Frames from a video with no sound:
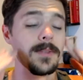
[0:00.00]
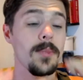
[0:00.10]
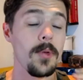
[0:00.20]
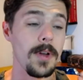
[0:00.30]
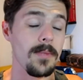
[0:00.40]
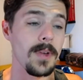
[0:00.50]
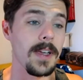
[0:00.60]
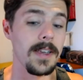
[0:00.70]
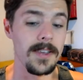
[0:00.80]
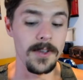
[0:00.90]
point,
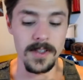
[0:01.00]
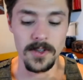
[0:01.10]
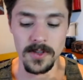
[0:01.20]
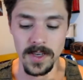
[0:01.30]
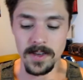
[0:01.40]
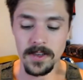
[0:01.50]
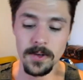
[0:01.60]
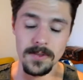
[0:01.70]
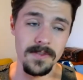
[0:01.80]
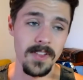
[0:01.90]
because it's just like a
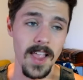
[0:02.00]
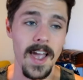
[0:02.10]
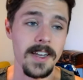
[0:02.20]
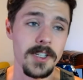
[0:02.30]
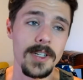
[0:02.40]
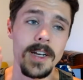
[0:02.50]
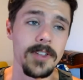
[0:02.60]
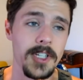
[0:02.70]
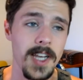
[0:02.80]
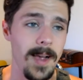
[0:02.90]
huge flash of
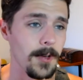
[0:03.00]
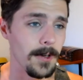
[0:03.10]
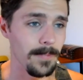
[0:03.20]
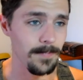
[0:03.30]
a chapter